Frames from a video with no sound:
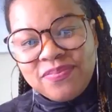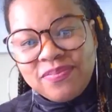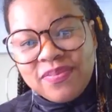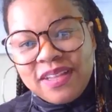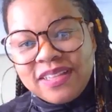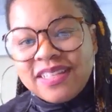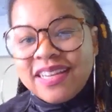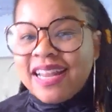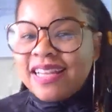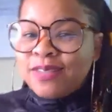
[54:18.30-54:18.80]

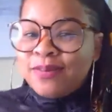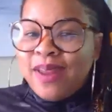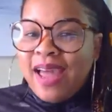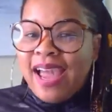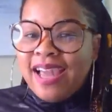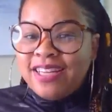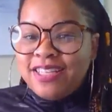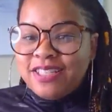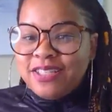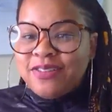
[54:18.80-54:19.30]
So that's what
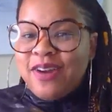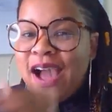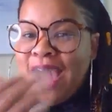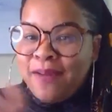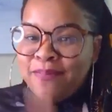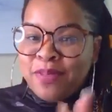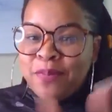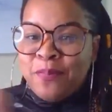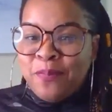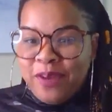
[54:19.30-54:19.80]
I do. I'm
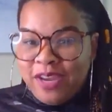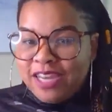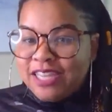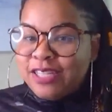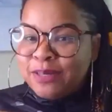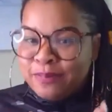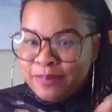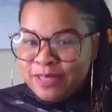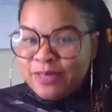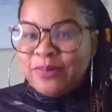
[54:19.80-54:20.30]
the bridge
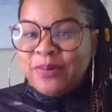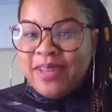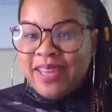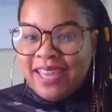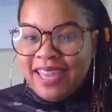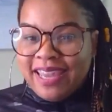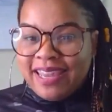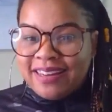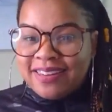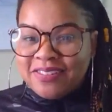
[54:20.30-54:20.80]
in
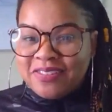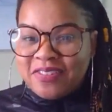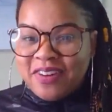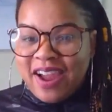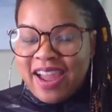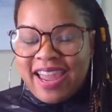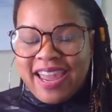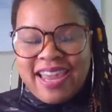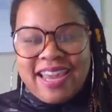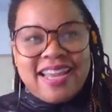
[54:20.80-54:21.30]
between,
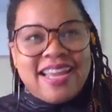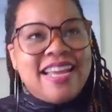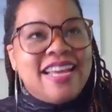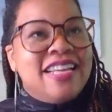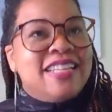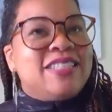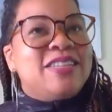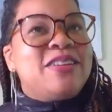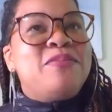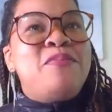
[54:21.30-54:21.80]
right?
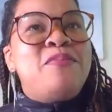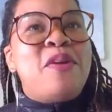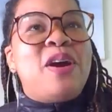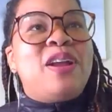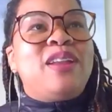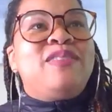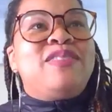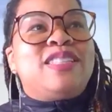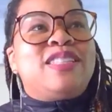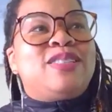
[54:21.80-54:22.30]
So the moral
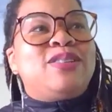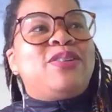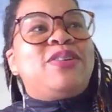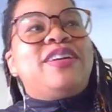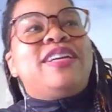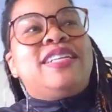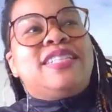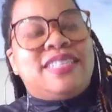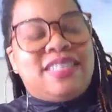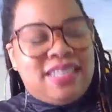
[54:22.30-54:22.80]
of the story
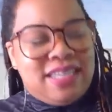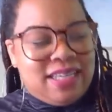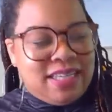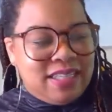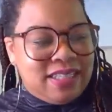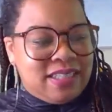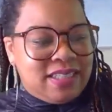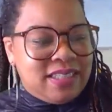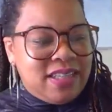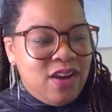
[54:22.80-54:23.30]
is this
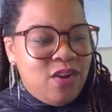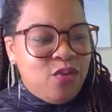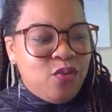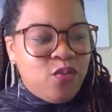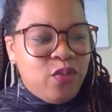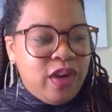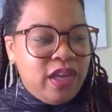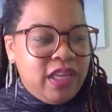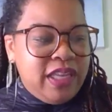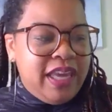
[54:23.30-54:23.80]

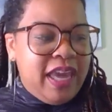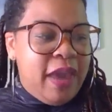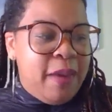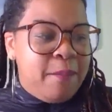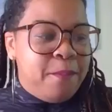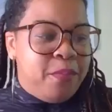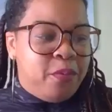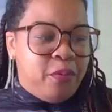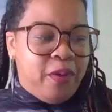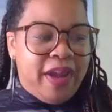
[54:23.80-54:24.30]
really
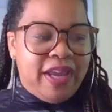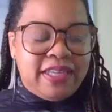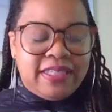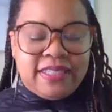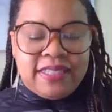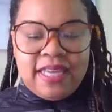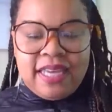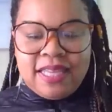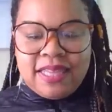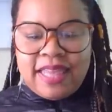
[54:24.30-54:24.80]

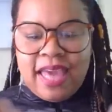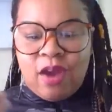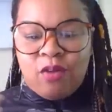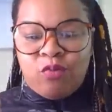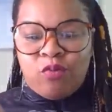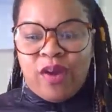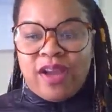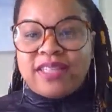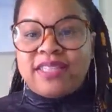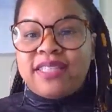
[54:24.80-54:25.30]
embracing that
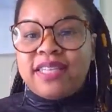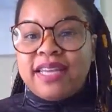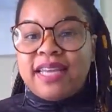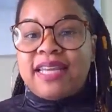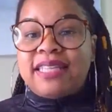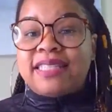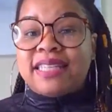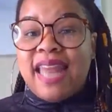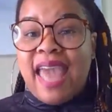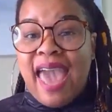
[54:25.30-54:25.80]
resting
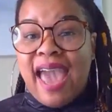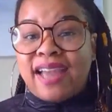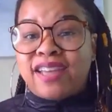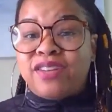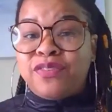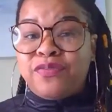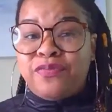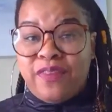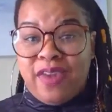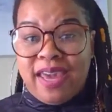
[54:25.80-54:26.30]
is an act
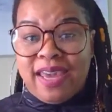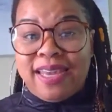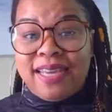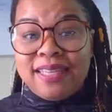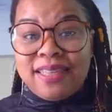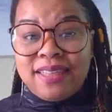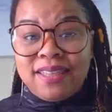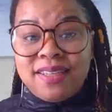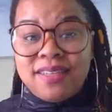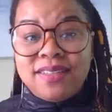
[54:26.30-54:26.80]
of faith,
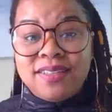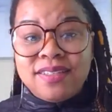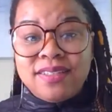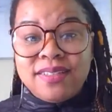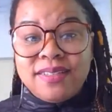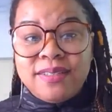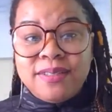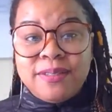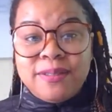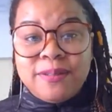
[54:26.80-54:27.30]

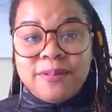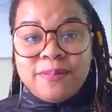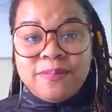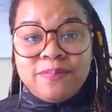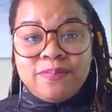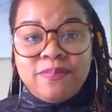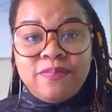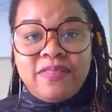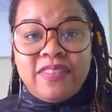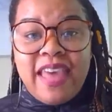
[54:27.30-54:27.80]

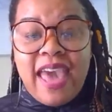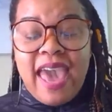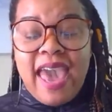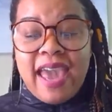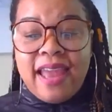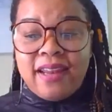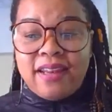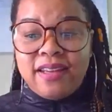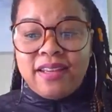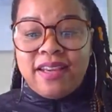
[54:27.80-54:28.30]

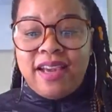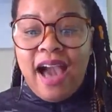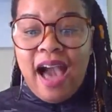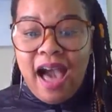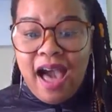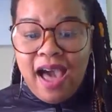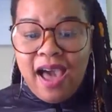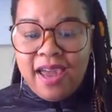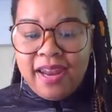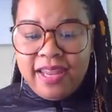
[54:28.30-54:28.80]
that
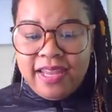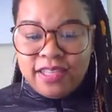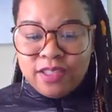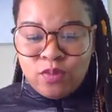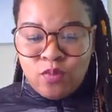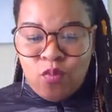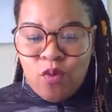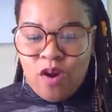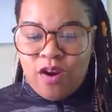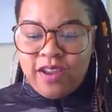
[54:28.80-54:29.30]
God is
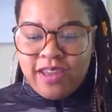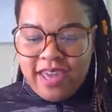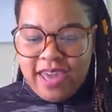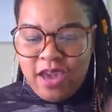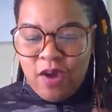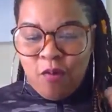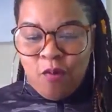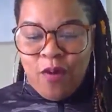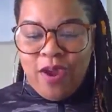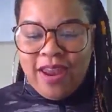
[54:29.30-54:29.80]

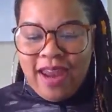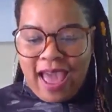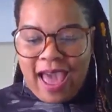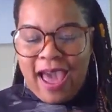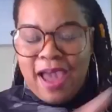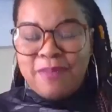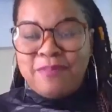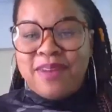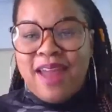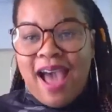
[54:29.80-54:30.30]
working when
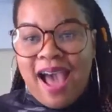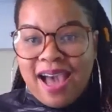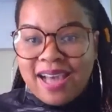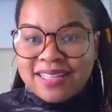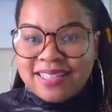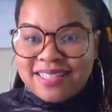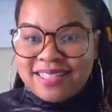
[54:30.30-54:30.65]
I'm not,